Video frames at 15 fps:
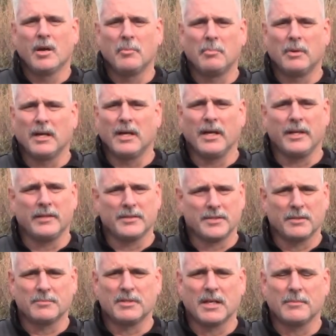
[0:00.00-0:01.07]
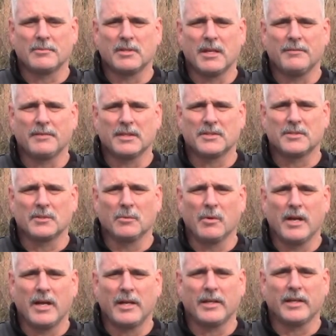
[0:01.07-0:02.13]
but sometimes life gets in the
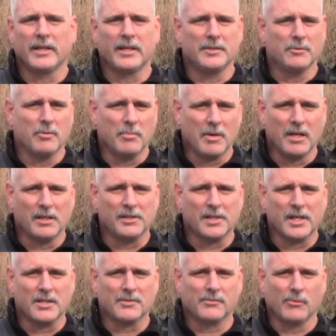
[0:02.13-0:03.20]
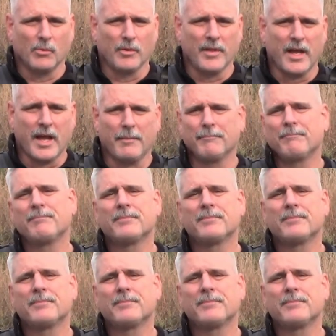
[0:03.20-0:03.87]
way, and I do apologize for that.